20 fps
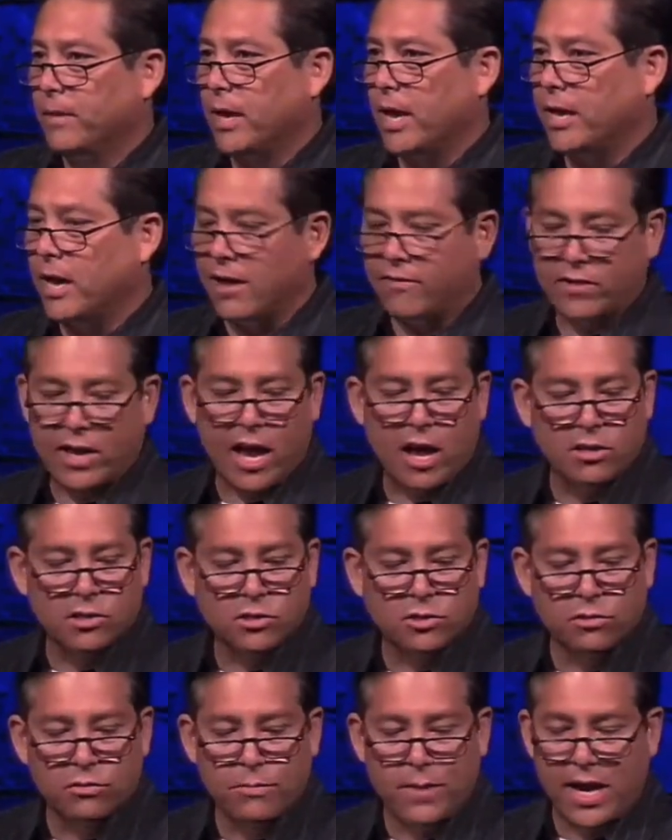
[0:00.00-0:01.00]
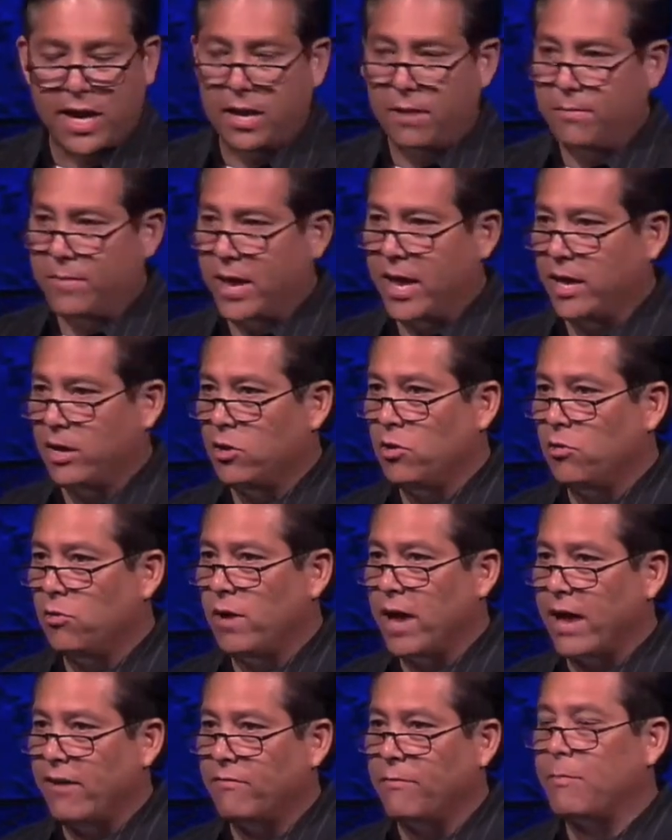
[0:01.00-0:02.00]
And I've counseled many men who
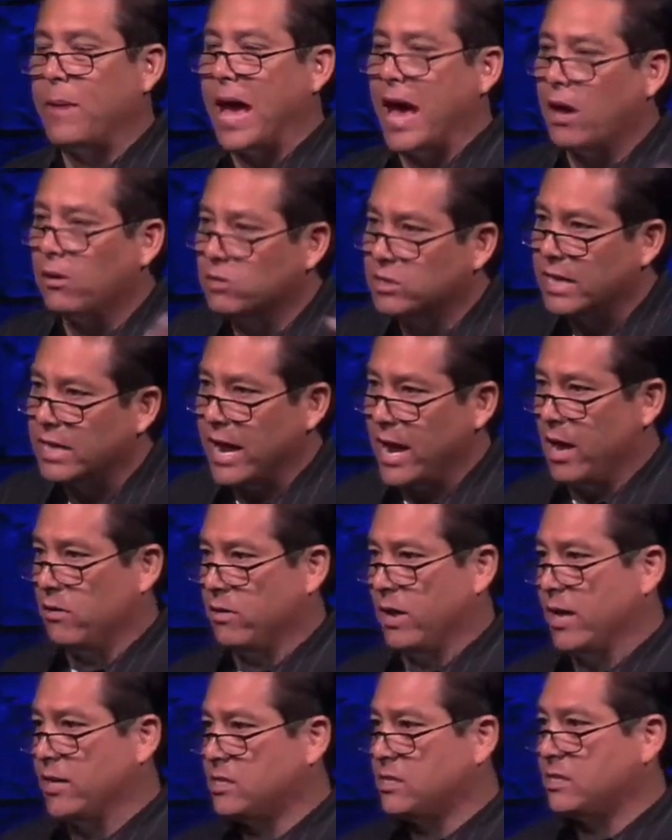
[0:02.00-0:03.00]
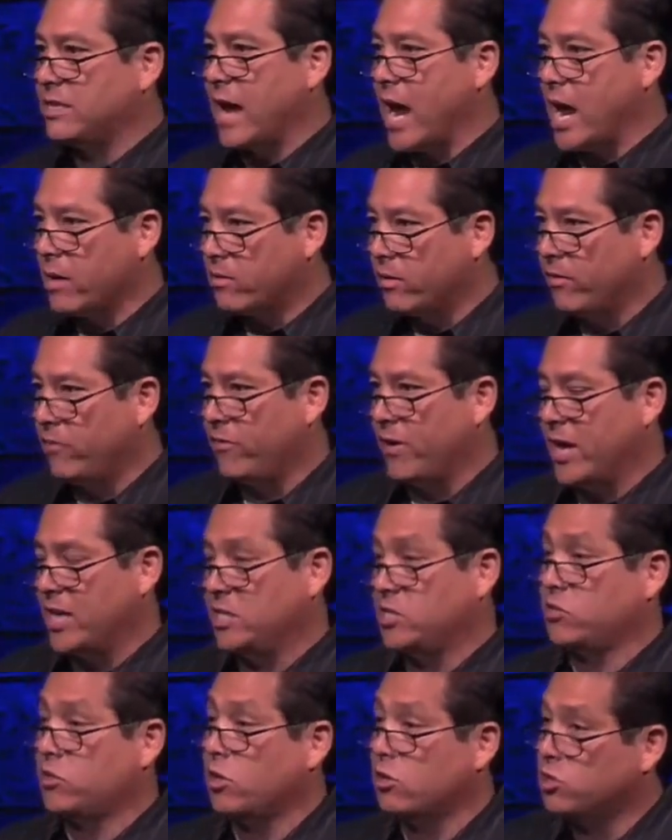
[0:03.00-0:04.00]
have bowed down and
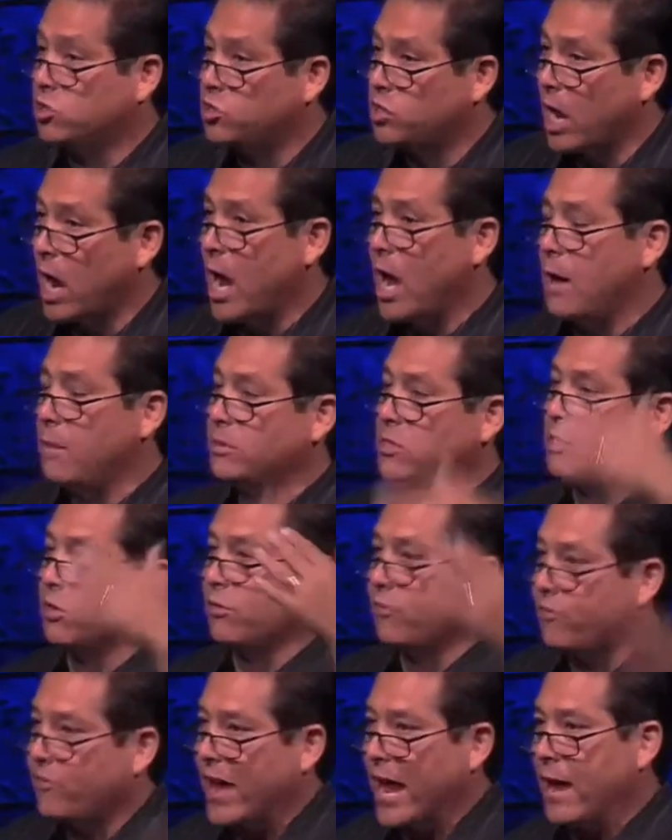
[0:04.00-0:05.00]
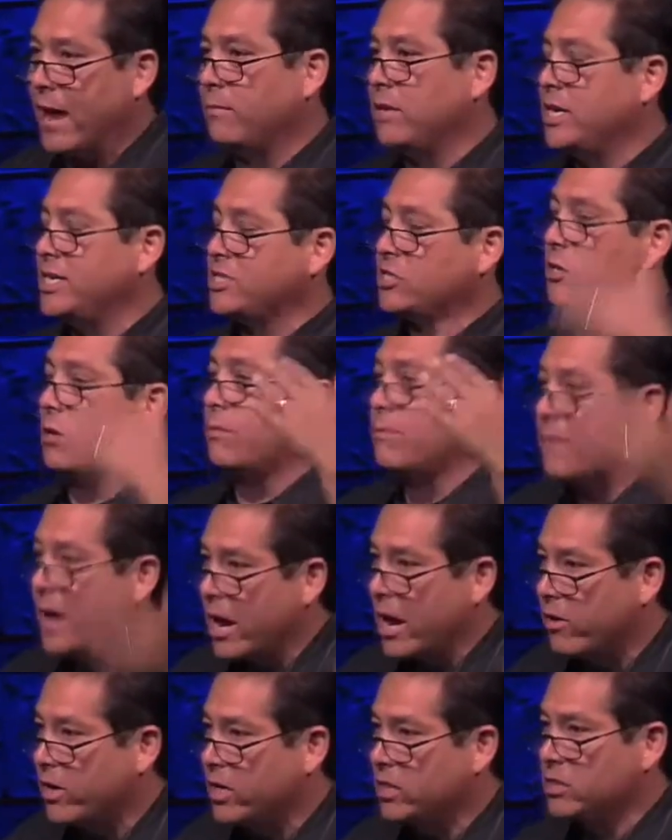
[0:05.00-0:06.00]
sacrificed their jobs, their families, their
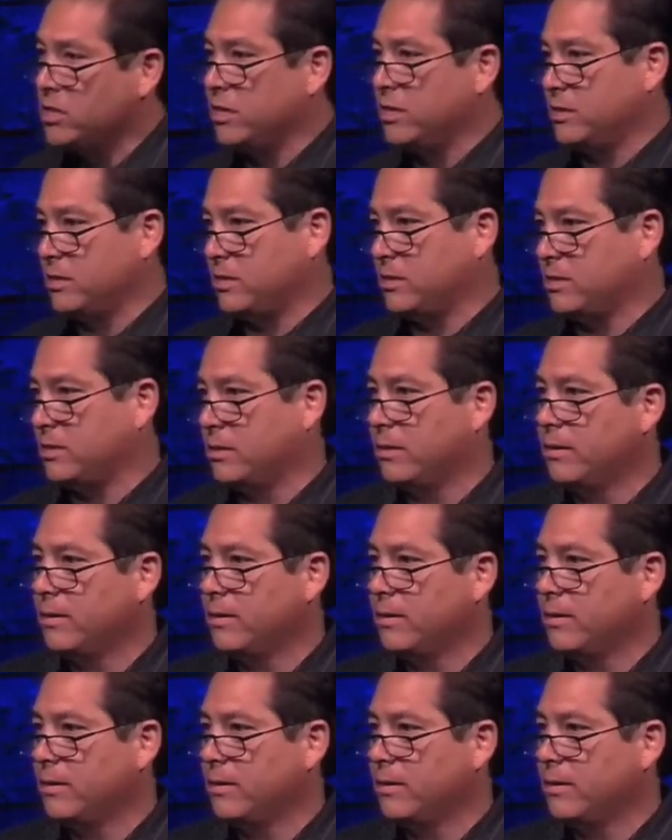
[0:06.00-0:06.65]
marriages